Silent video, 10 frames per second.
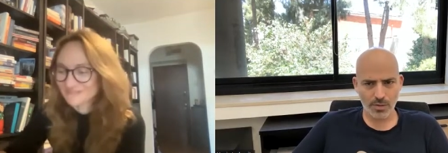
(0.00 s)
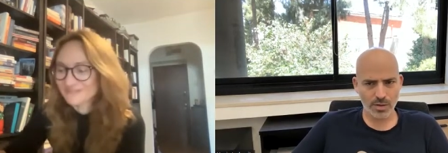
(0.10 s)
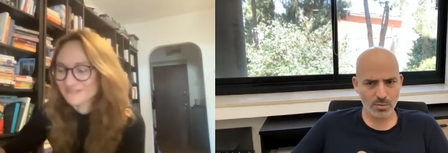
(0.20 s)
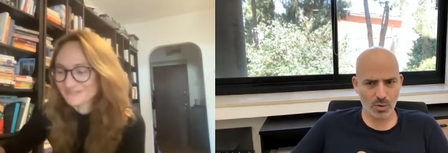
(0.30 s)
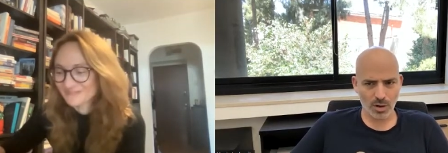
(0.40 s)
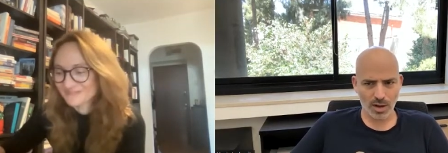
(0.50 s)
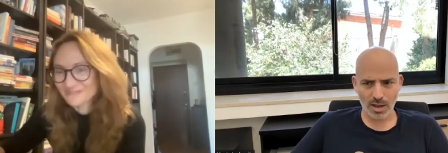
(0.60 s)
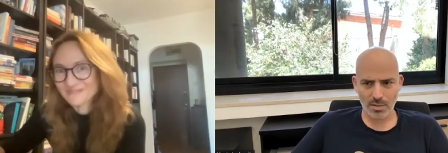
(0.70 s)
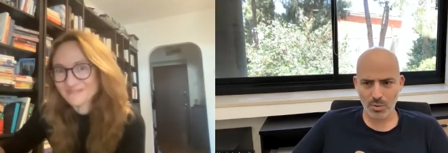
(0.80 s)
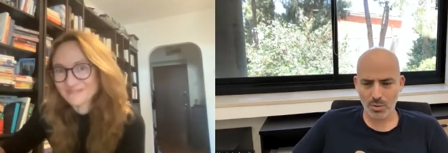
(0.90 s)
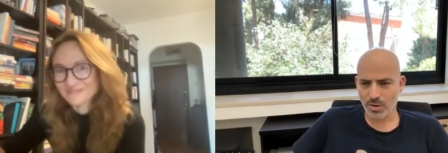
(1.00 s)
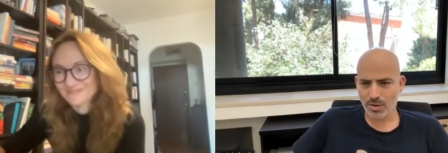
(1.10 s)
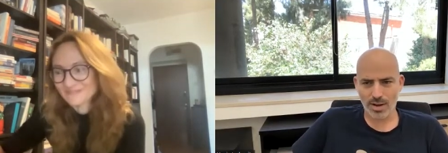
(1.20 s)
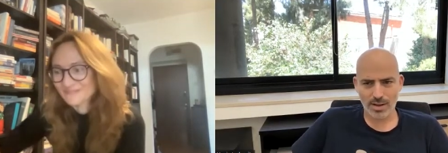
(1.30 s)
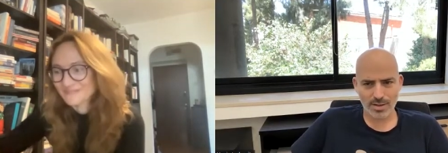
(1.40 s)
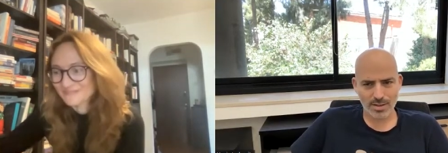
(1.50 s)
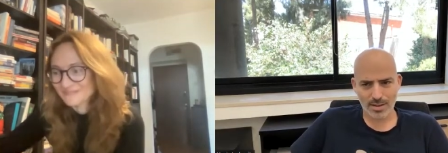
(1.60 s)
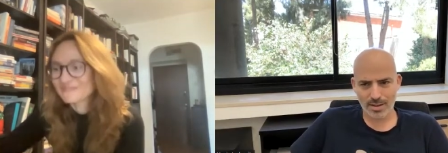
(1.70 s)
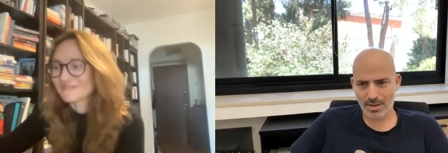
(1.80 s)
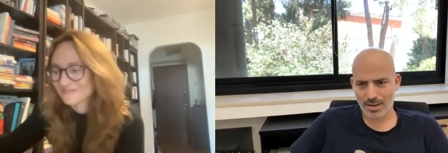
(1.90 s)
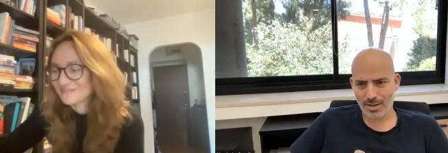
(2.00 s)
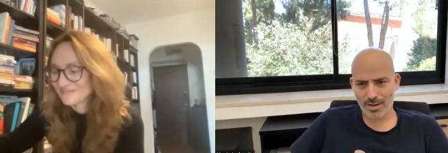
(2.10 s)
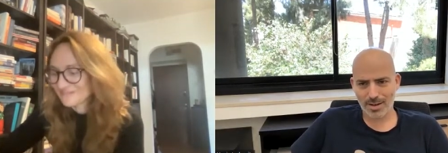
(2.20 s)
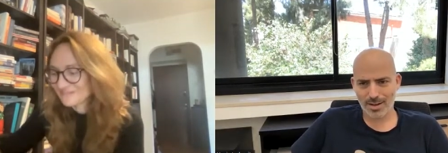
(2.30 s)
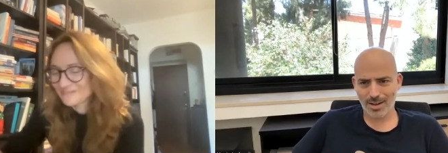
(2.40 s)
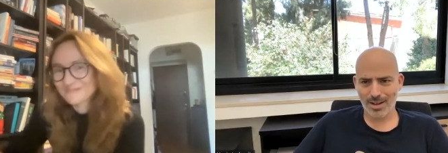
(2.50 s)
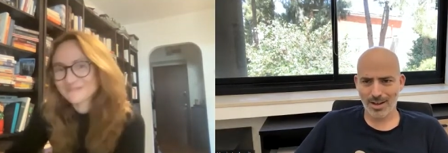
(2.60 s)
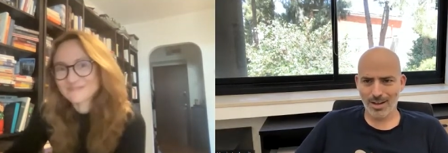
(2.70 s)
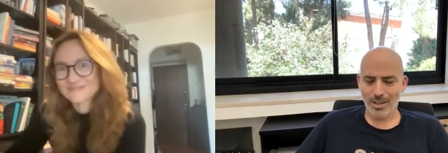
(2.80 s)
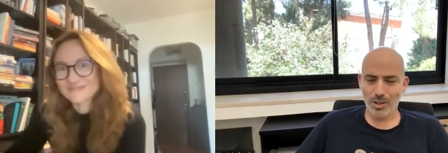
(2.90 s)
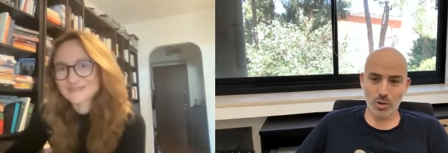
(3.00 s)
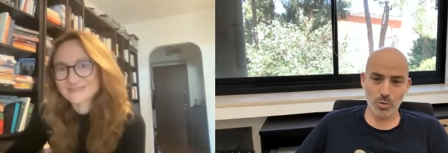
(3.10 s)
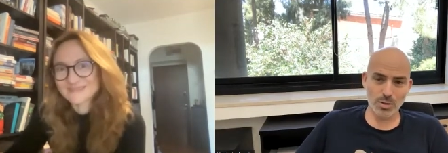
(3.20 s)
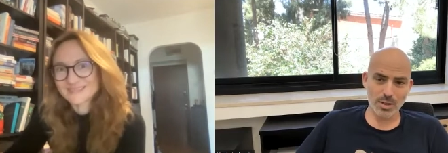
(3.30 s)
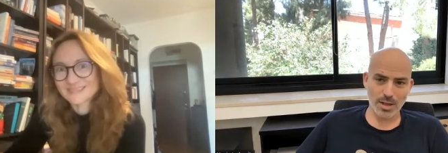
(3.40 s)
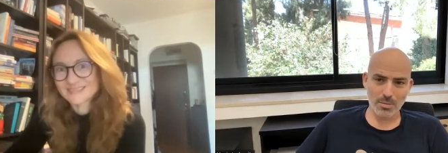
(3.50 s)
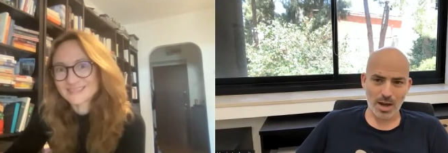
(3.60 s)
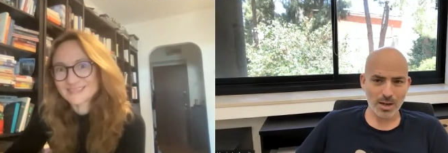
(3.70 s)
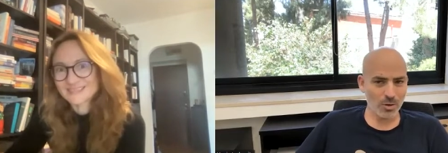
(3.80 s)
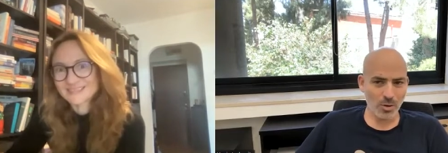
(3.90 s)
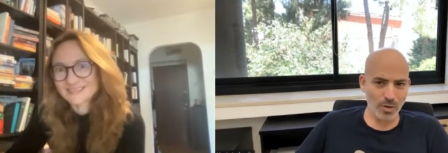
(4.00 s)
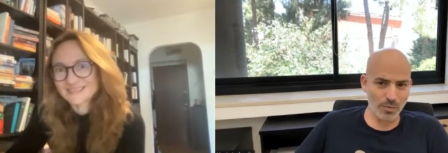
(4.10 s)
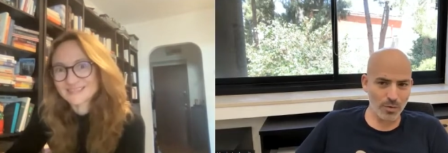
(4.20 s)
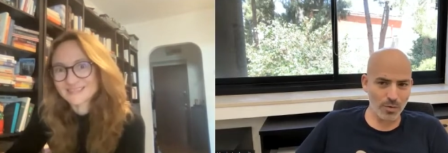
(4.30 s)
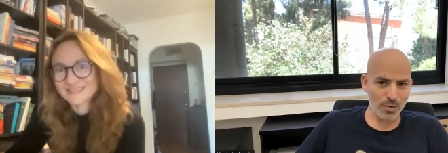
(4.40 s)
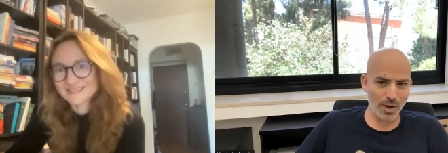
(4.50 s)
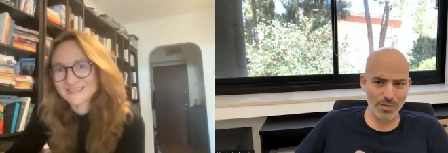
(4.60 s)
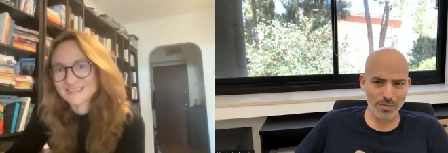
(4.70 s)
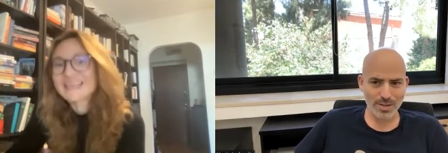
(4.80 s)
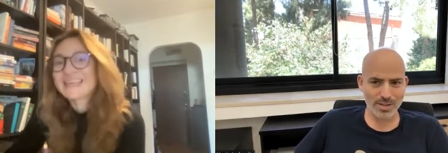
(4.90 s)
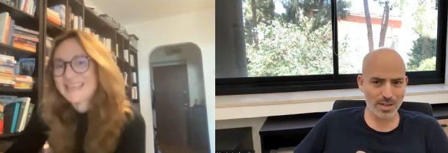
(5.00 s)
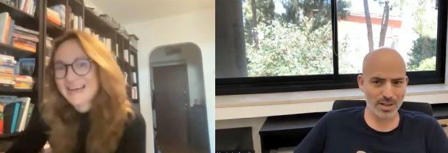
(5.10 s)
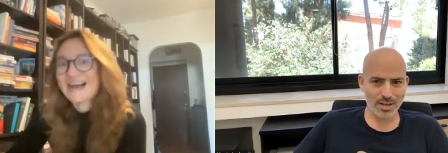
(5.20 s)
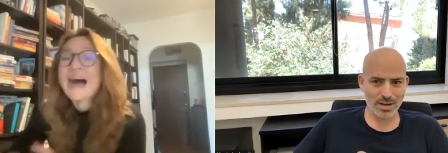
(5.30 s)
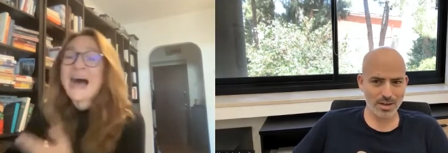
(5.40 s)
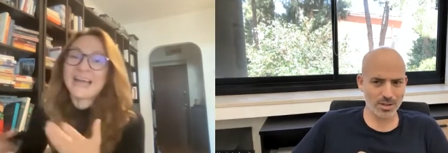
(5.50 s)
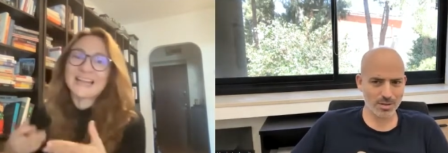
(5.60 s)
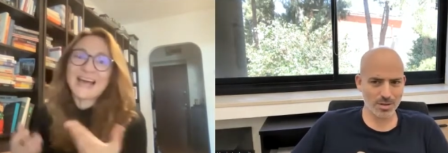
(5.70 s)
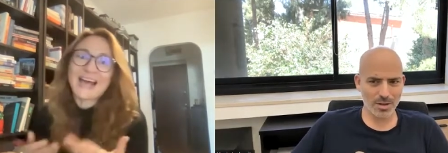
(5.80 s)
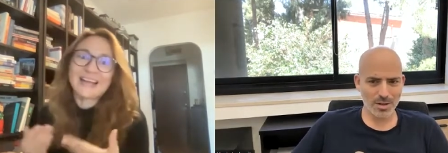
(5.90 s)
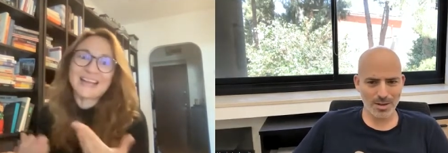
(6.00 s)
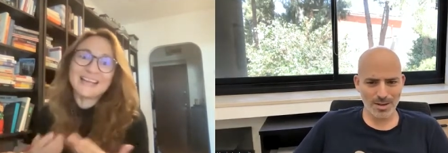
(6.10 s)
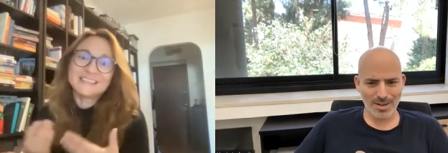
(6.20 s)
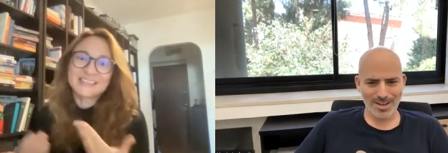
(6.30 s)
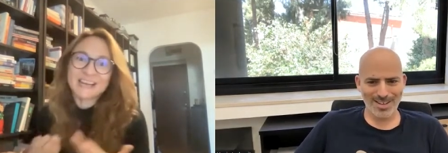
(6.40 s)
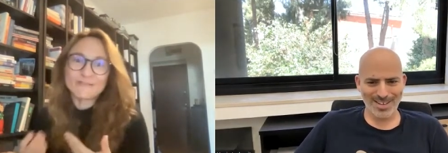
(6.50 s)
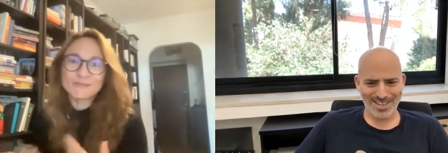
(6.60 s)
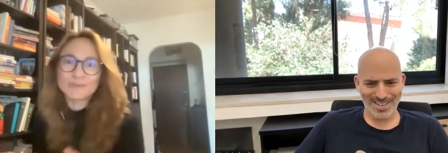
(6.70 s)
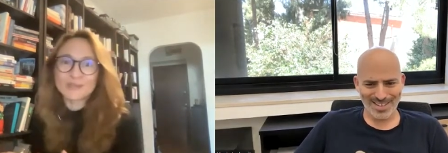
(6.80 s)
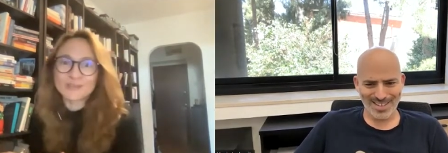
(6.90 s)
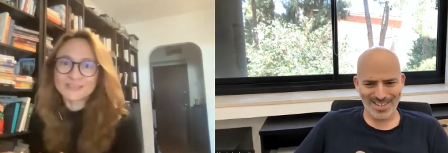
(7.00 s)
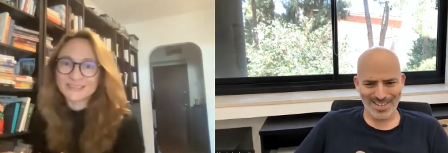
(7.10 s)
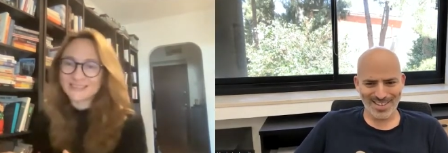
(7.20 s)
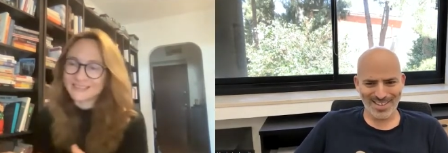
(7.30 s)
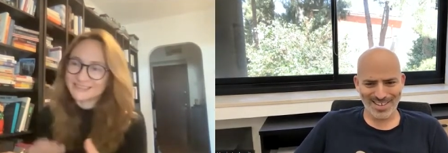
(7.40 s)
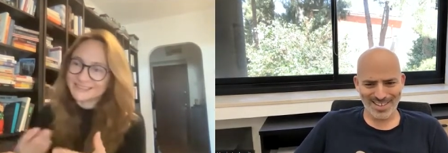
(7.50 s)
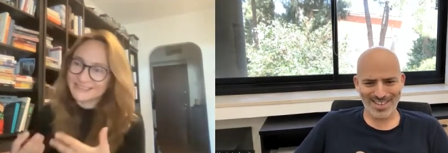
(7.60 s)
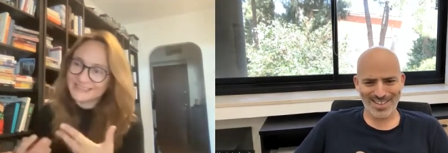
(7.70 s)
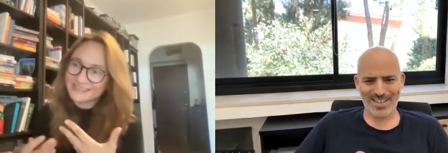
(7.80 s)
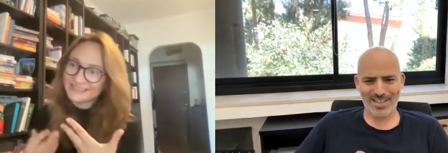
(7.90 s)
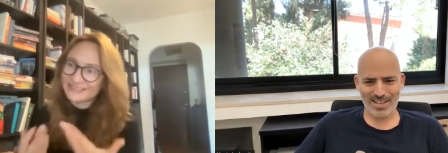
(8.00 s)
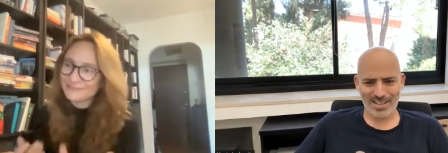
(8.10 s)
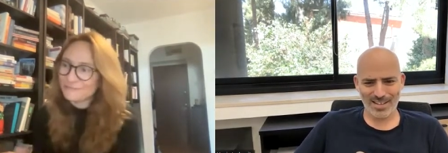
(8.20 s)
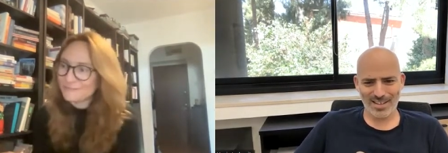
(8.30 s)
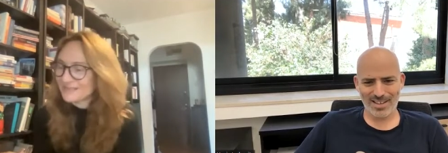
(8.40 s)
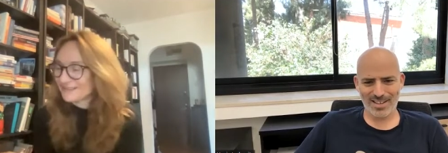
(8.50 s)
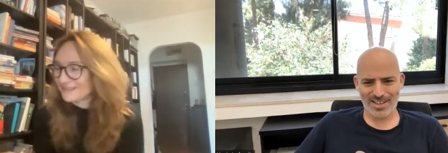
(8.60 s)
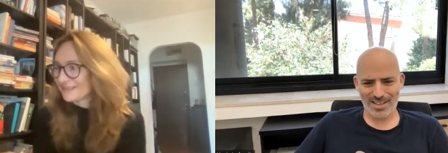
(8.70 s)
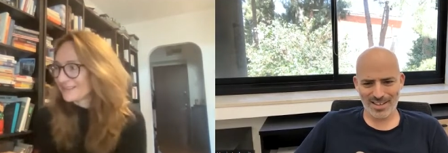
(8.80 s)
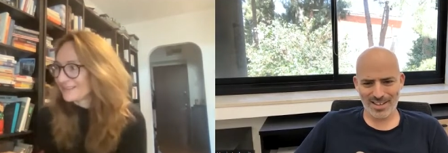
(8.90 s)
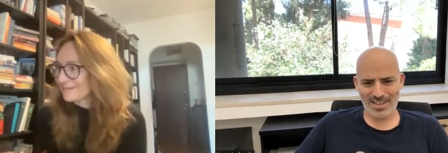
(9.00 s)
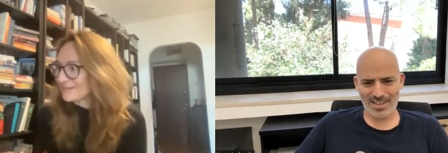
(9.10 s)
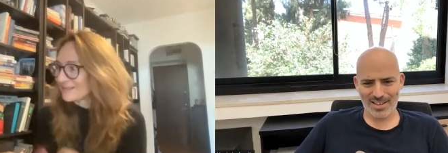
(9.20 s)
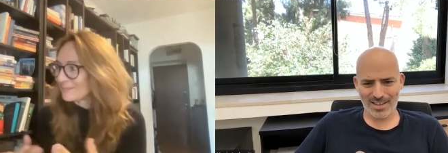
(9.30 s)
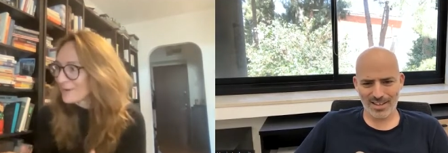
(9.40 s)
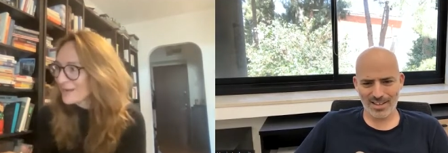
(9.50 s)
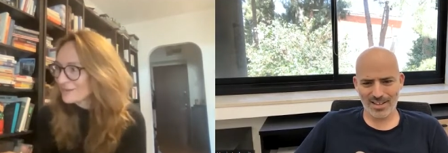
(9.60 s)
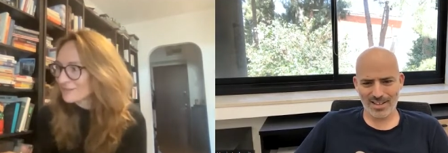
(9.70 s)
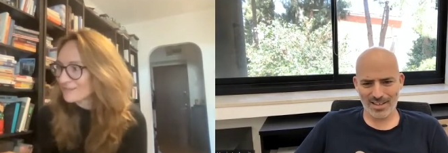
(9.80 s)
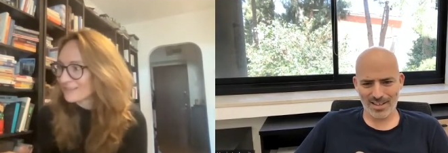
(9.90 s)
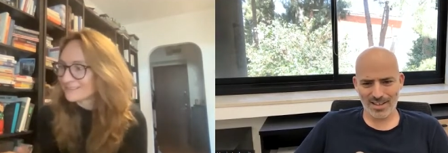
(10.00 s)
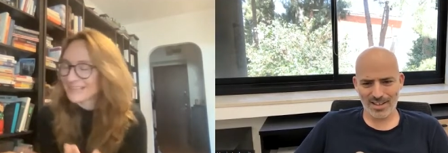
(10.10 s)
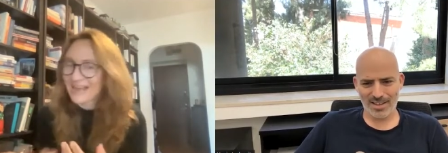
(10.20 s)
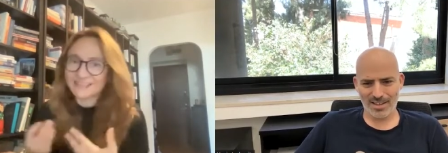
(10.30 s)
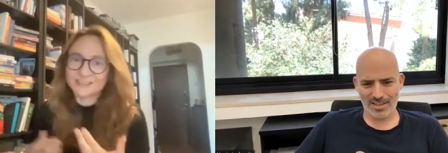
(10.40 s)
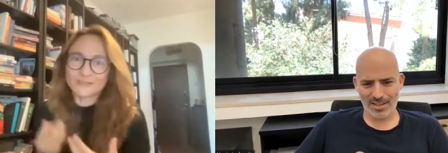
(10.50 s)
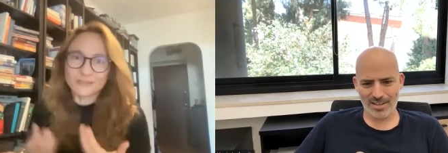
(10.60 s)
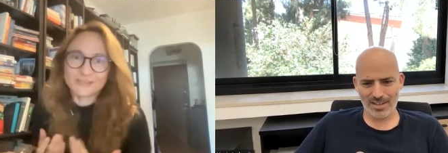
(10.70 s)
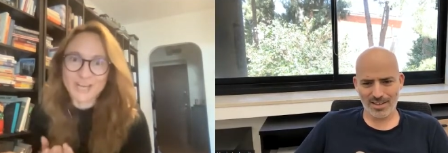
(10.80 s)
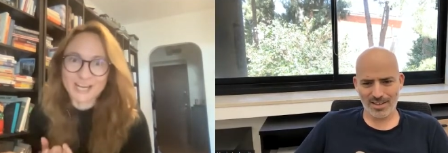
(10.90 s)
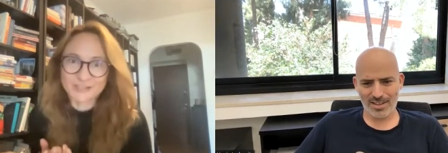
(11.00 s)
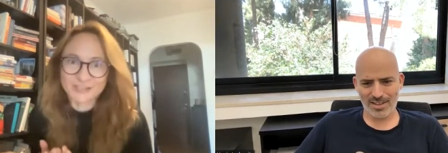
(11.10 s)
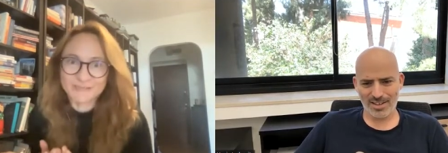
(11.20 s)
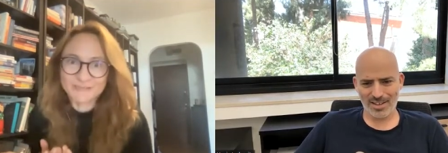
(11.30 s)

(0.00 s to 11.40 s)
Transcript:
Speaker 1: is more like Bucharest and. Uh, Jerusalem. I don't know if you have a city yeah, that is... I, like
Speaker 2: I like Tel Aviv because it give me uh, the impression that it's under construction.